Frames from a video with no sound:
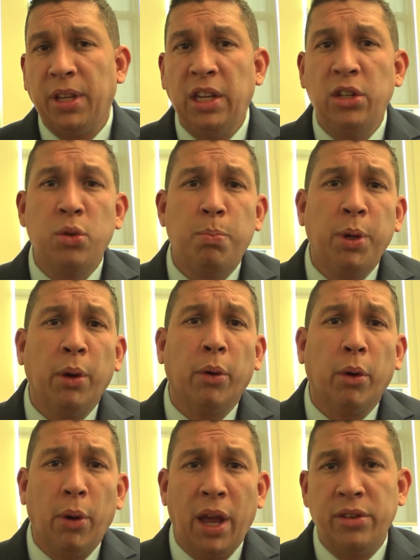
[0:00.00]
Each
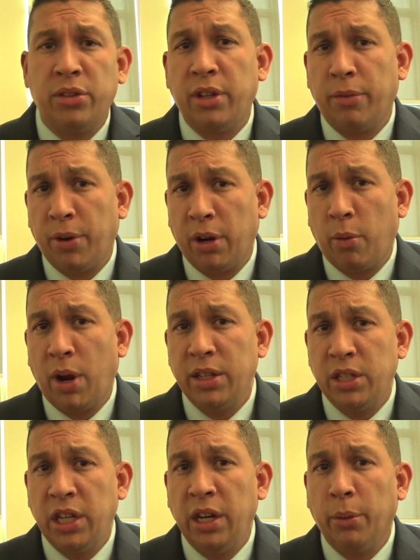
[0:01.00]
bureau has different
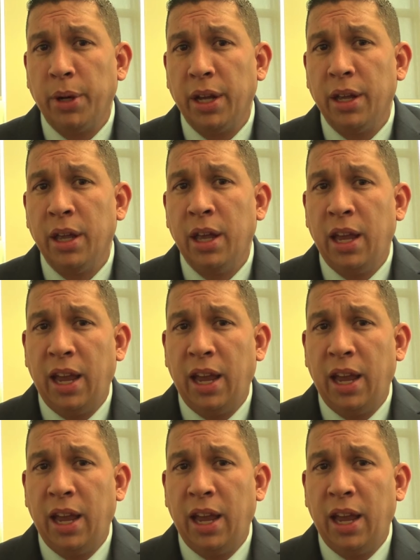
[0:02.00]
criteria,